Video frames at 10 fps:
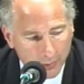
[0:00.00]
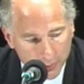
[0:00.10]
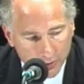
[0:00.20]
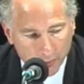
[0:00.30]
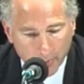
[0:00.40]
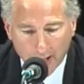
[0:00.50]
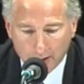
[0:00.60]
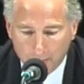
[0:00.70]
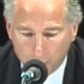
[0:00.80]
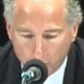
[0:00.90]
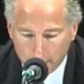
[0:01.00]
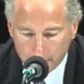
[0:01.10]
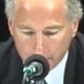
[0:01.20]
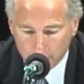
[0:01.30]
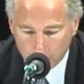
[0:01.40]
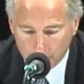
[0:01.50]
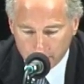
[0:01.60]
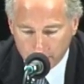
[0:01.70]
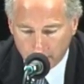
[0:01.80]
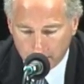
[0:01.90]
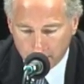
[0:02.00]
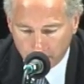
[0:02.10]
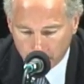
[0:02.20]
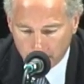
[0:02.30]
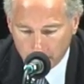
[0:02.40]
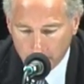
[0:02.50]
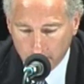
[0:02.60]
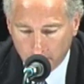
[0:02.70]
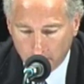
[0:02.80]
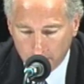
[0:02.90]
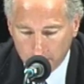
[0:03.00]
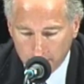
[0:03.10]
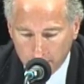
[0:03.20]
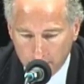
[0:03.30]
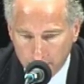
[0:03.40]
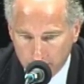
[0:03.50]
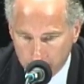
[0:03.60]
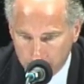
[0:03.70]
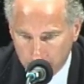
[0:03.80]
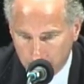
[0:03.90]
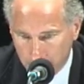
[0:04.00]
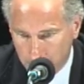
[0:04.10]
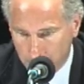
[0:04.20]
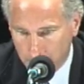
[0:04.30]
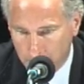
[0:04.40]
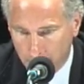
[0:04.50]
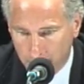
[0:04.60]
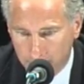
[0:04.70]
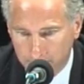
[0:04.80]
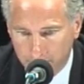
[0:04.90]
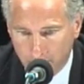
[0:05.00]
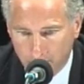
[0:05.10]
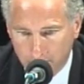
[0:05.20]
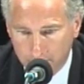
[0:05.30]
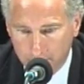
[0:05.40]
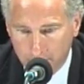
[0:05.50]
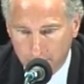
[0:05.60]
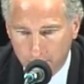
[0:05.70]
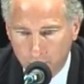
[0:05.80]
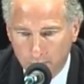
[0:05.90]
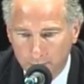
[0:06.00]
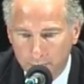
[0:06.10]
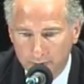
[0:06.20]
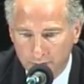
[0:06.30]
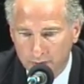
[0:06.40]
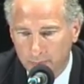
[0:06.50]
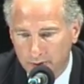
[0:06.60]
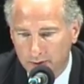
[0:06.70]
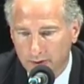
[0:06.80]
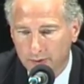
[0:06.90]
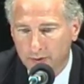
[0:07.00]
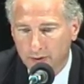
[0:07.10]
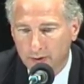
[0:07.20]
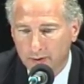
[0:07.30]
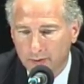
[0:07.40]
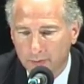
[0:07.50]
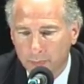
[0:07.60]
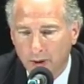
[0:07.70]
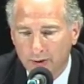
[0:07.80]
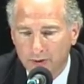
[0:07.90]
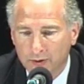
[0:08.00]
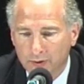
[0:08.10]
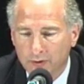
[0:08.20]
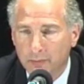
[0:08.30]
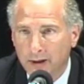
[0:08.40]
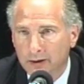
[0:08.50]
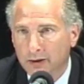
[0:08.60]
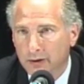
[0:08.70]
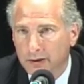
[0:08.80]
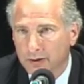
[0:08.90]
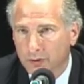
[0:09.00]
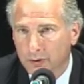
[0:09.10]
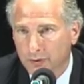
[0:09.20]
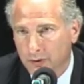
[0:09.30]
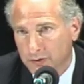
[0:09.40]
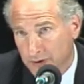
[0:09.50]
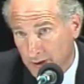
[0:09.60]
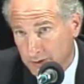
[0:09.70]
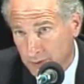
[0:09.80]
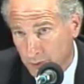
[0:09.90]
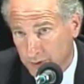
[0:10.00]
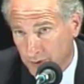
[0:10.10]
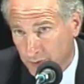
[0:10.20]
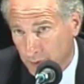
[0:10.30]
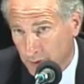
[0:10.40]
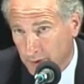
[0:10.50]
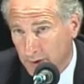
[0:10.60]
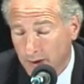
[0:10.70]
Just back up one step further, in terms of the other important participant in this process is the Maine Dairy Industry Association, which is really